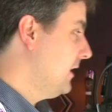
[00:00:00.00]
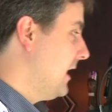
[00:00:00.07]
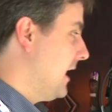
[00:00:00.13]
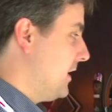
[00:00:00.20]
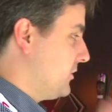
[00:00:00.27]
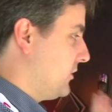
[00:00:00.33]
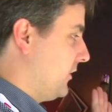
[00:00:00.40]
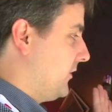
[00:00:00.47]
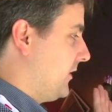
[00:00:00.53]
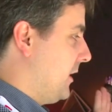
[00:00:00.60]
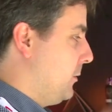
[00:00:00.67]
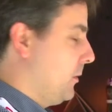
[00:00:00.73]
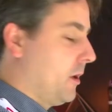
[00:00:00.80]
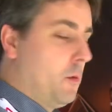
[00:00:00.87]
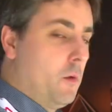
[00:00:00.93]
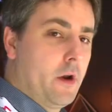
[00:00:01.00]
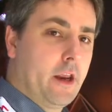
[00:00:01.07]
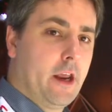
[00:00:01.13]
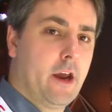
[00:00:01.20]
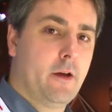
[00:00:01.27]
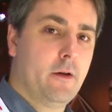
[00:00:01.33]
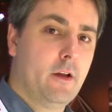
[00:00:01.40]
As you can see, we got one
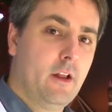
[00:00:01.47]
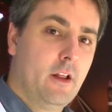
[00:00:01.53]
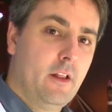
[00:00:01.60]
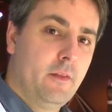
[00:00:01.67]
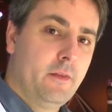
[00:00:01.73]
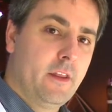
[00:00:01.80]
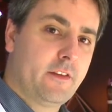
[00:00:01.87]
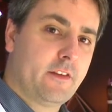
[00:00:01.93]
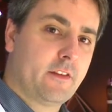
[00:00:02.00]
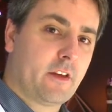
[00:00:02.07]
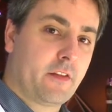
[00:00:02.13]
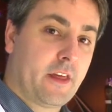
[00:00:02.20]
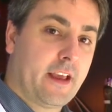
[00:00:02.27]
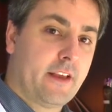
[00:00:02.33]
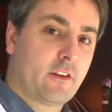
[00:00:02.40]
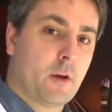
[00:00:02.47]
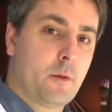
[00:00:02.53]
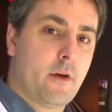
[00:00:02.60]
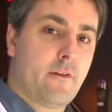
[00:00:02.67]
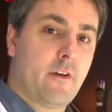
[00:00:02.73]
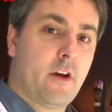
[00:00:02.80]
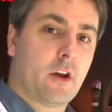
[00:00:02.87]
here. This is, I think, it's going to
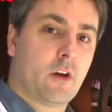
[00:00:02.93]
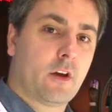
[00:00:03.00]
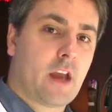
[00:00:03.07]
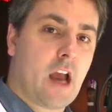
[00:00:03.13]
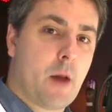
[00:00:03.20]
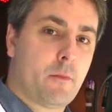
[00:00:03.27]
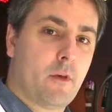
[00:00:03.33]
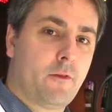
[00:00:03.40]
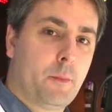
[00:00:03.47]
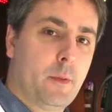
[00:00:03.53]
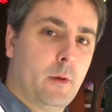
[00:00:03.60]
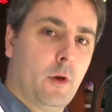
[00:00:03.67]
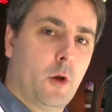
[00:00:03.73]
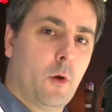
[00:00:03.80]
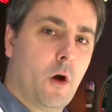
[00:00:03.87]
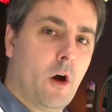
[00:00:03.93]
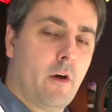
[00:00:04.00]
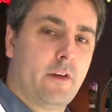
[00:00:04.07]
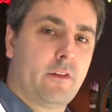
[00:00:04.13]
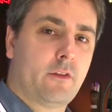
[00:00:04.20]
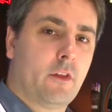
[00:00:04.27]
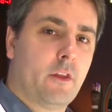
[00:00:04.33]
be a very good camera for people who
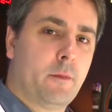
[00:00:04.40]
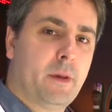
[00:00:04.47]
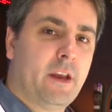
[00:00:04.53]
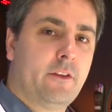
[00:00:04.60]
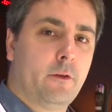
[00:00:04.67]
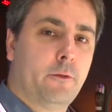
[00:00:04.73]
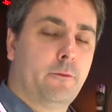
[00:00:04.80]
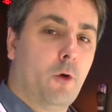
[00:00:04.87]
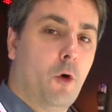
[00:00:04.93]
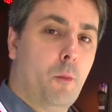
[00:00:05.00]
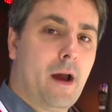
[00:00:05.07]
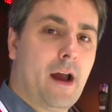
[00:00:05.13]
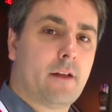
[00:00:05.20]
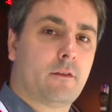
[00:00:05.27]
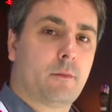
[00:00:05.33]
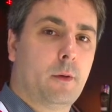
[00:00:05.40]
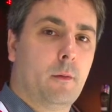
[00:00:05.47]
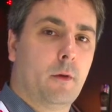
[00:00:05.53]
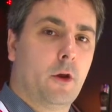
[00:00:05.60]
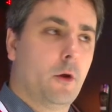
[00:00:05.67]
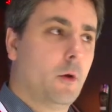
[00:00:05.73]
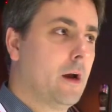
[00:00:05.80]
are into the P2 format,
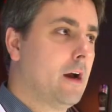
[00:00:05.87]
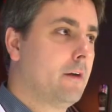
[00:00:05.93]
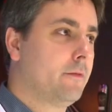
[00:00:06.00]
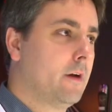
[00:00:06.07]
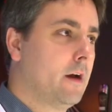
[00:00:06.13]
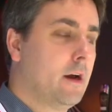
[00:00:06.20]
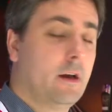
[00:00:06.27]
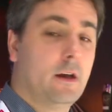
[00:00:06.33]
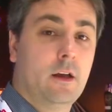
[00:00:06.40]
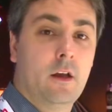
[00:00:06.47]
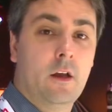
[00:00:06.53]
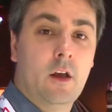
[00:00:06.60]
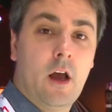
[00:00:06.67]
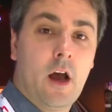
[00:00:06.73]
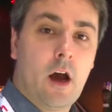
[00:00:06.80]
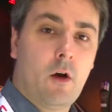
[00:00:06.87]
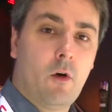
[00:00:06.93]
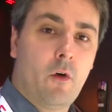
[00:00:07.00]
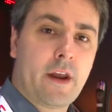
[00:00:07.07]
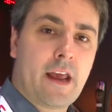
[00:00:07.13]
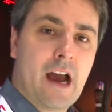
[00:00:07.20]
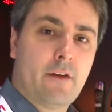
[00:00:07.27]
people who have
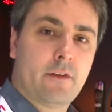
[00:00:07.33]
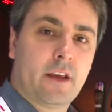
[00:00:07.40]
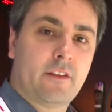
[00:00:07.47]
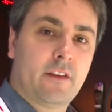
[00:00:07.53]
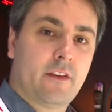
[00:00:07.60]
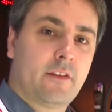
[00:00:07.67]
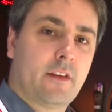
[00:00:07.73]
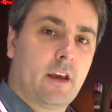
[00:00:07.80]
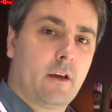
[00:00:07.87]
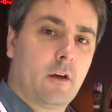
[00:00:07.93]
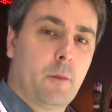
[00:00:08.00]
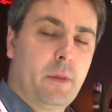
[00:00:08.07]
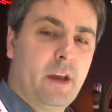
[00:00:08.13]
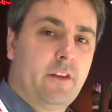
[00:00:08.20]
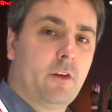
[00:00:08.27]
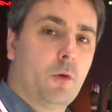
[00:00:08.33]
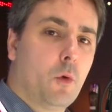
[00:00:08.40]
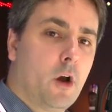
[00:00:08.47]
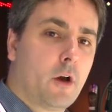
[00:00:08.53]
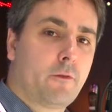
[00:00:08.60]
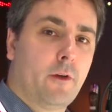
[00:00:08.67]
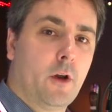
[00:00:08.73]
already have existing P2
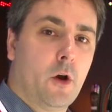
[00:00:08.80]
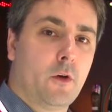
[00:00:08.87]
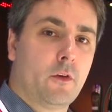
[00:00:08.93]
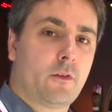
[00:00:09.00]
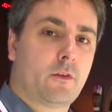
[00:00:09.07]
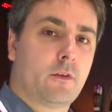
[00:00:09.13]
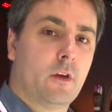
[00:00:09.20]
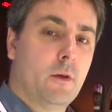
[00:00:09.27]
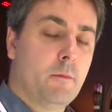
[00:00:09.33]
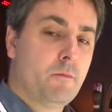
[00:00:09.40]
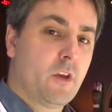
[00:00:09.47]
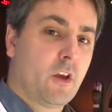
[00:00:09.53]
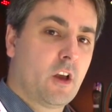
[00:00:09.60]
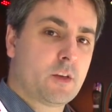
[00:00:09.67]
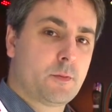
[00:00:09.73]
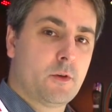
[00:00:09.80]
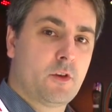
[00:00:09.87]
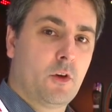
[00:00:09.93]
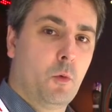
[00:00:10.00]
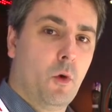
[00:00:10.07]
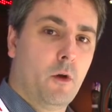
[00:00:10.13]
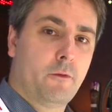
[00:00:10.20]
workflows, customers
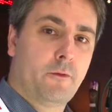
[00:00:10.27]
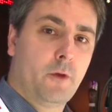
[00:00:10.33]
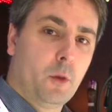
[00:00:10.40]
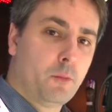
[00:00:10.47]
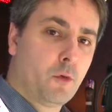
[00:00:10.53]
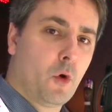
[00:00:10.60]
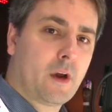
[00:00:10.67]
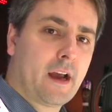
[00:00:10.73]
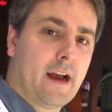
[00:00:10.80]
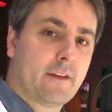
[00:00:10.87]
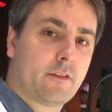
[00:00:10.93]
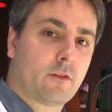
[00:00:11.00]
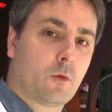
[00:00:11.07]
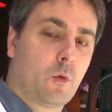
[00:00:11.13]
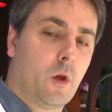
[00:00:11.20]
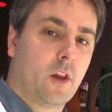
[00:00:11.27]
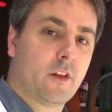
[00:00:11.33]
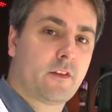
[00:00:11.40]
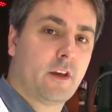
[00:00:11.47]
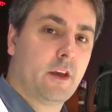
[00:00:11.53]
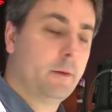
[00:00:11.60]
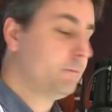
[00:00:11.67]
who want full broadcast
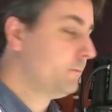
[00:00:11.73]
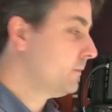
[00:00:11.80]
quality.